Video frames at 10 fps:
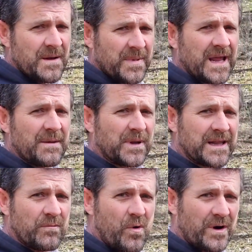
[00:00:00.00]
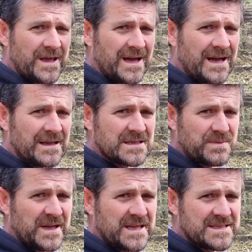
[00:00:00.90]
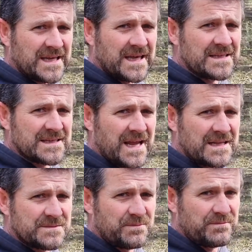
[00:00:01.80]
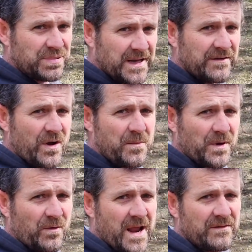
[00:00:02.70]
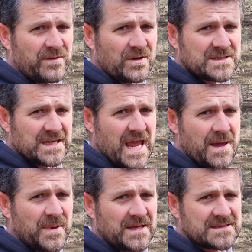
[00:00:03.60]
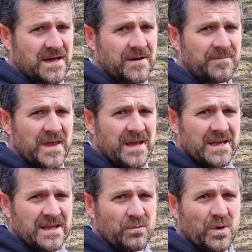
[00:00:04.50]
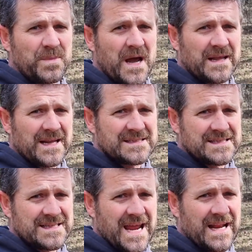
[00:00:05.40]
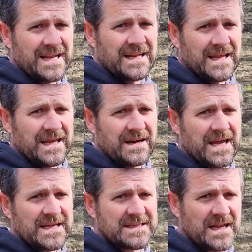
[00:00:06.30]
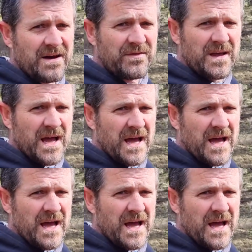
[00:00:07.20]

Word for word: But yeah, plenty of water here, there's plenty of diggings, and there's plenty of open ground for lots of camping, so you would be able to get a sedan in here easy enough